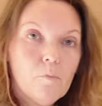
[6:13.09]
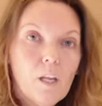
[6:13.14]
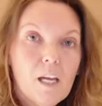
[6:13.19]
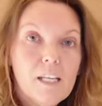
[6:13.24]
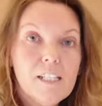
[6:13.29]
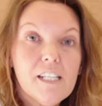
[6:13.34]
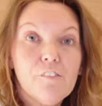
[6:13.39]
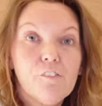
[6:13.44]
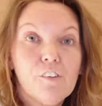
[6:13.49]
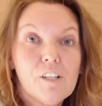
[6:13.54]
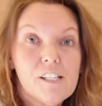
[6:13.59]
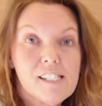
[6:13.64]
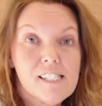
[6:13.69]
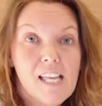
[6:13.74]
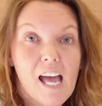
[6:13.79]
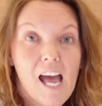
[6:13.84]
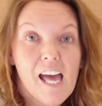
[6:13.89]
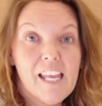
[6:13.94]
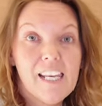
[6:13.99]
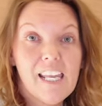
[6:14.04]
a different
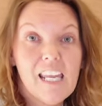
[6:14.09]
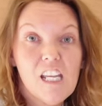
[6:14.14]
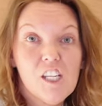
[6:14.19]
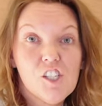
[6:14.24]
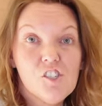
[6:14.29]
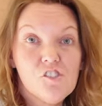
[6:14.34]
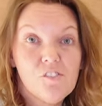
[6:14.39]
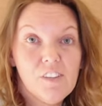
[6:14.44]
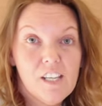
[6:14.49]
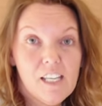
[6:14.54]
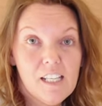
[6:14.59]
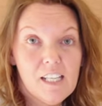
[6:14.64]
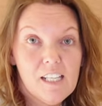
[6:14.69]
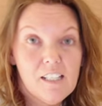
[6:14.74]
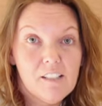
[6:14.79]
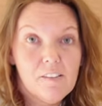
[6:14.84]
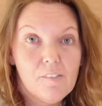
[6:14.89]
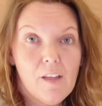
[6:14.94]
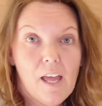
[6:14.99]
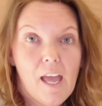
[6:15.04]
side each
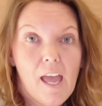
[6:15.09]
feeding.